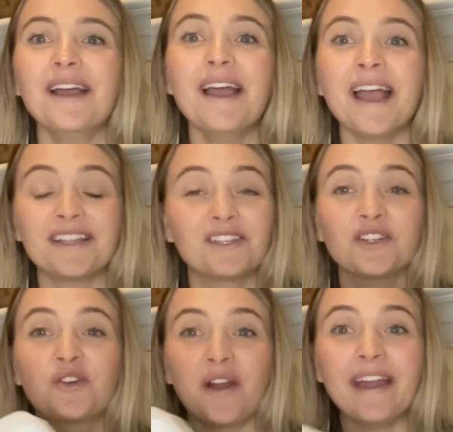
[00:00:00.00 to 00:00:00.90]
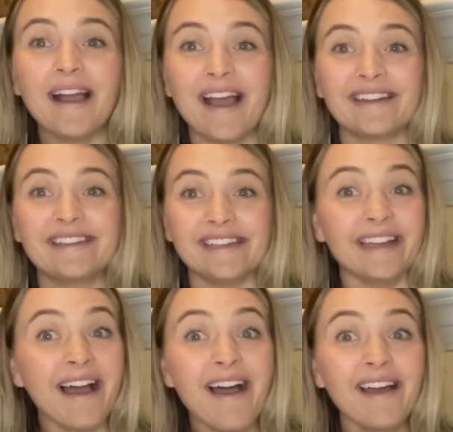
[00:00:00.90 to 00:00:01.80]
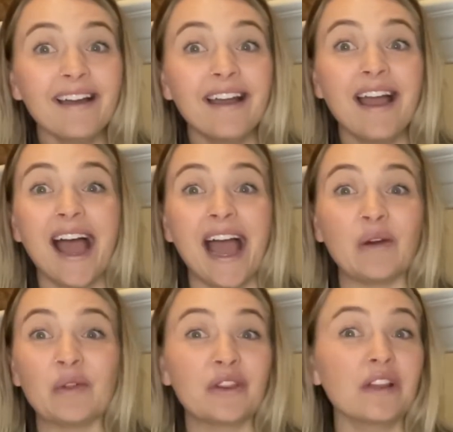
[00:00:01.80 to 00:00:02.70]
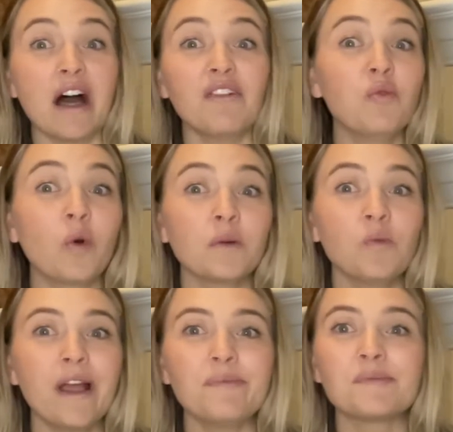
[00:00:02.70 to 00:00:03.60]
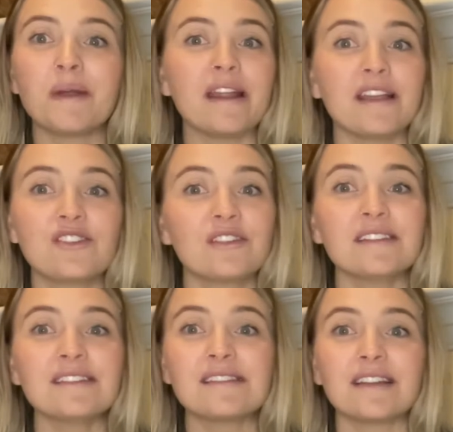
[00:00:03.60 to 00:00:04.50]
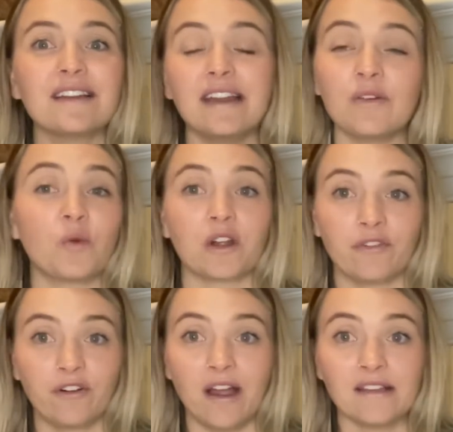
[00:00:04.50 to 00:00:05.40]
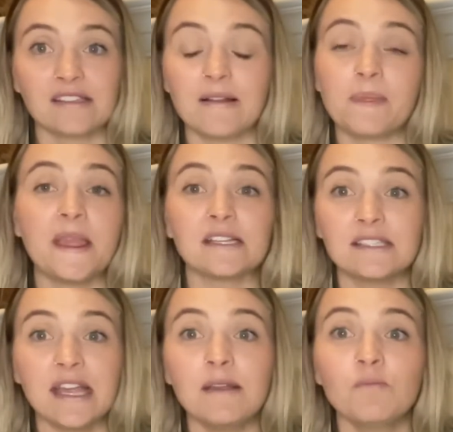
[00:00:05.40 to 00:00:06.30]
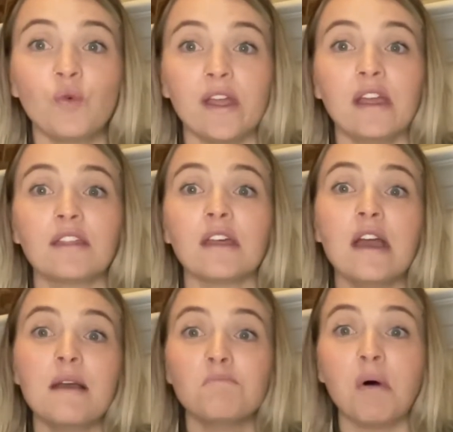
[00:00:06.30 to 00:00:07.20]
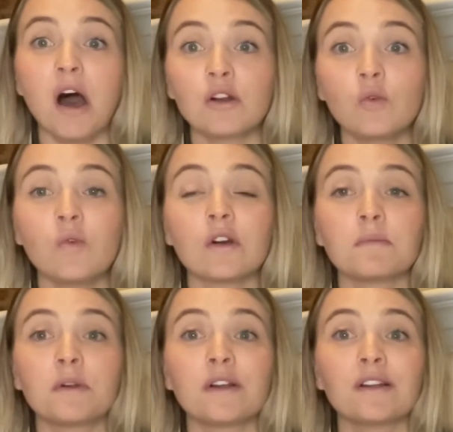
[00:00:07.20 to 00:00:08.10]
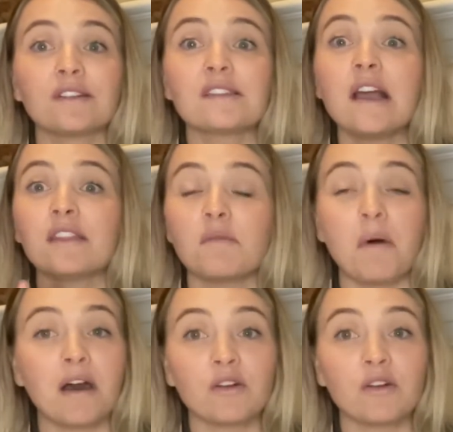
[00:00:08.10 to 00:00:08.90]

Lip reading: it's a great idea. I would love warm wipes, but it just didn't work for us. And the same with bottle warmers, the bottle